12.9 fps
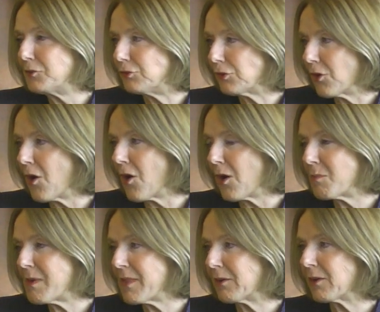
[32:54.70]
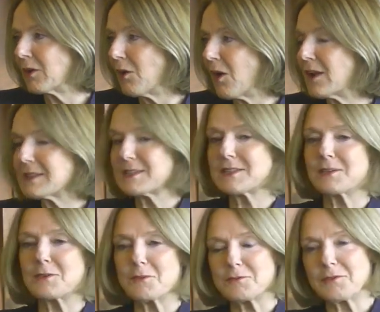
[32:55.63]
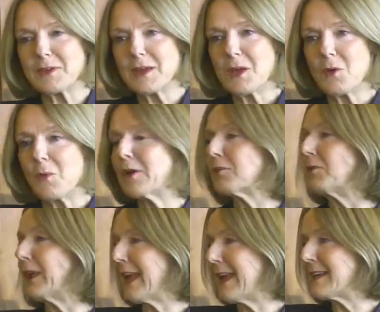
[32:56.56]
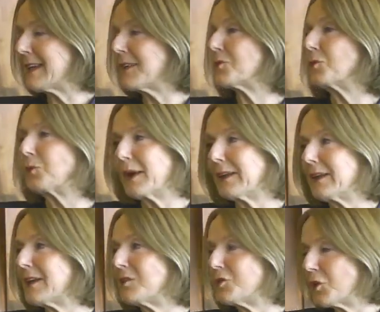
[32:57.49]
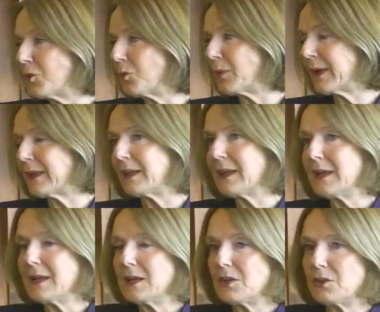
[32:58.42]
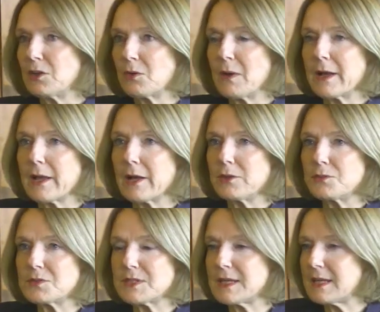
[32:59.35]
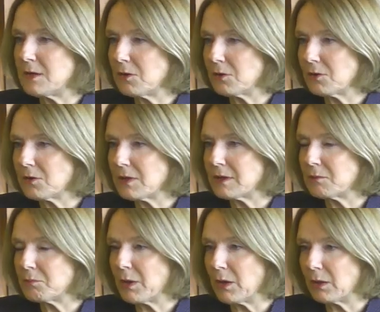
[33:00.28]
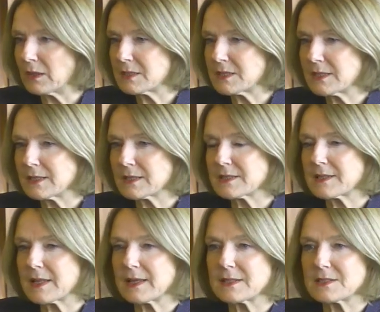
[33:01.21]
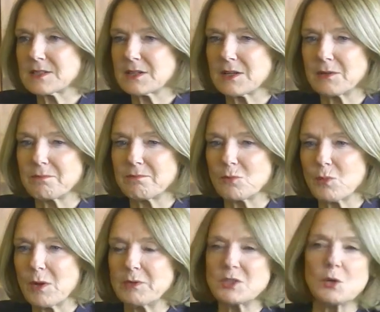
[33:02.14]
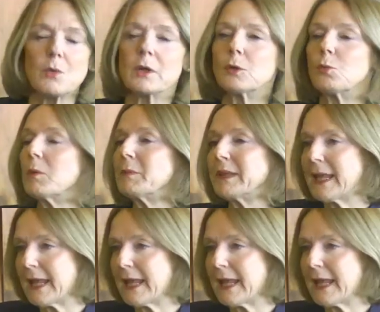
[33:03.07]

job. And there are lots of wonderful candidates who run and don't win you know, I, I used to hear in politics that, um, well, we don't want a woman